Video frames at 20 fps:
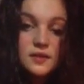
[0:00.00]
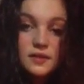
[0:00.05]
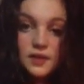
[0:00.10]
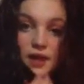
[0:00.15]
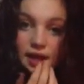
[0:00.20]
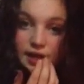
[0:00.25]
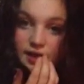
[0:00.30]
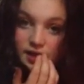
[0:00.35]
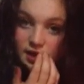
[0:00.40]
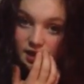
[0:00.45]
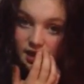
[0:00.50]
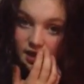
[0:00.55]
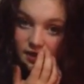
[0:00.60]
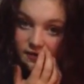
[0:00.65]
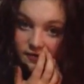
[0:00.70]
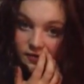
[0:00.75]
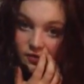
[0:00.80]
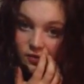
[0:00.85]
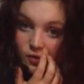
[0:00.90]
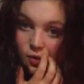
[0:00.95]
Like,
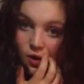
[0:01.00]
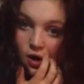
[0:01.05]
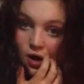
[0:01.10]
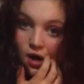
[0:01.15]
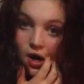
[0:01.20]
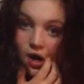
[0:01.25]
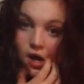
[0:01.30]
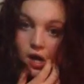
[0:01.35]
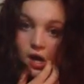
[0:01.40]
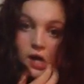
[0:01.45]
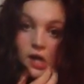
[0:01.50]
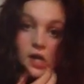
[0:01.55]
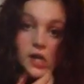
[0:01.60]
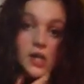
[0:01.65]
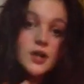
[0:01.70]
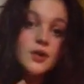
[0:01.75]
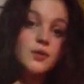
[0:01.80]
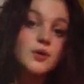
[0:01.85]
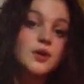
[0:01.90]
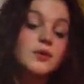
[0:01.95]
if you are,
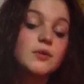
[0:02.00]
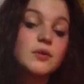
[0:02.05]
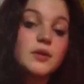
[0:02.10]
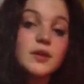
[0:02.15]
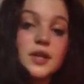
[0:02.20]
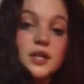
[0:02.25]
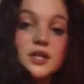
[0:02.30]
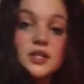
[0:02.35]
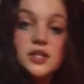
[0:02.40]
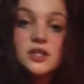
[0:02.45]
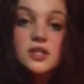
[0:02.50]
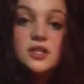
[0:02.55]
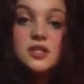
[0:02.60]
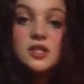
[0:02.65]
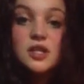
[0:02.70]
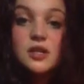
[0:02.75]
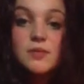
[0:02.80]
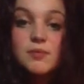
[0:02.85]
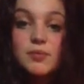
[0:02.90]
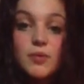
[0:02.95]
you know, in a
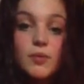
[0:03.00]
relationship,